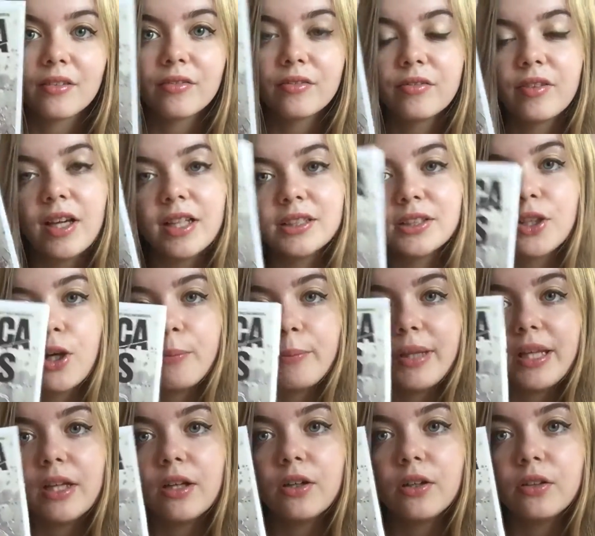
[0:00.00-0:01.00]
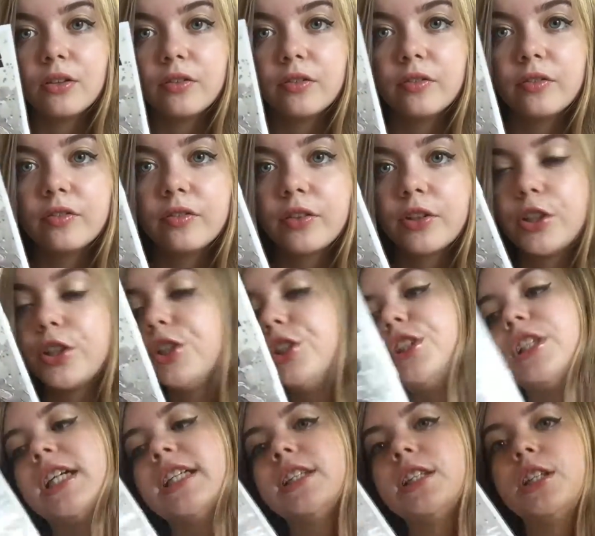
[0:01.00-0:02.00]
first copy of
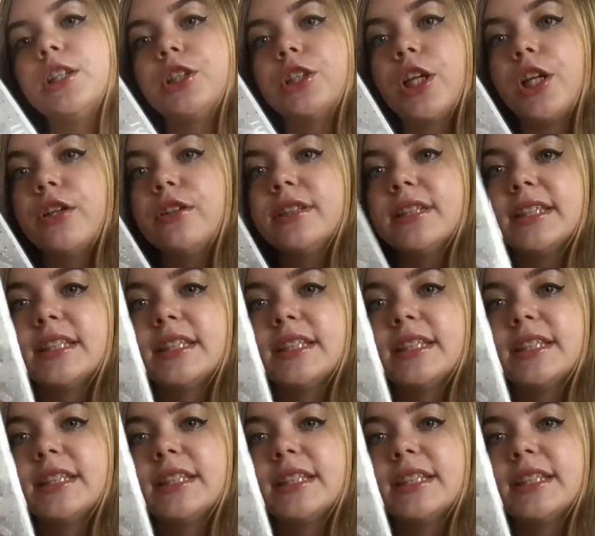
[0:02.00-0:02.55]
Jessica Jones.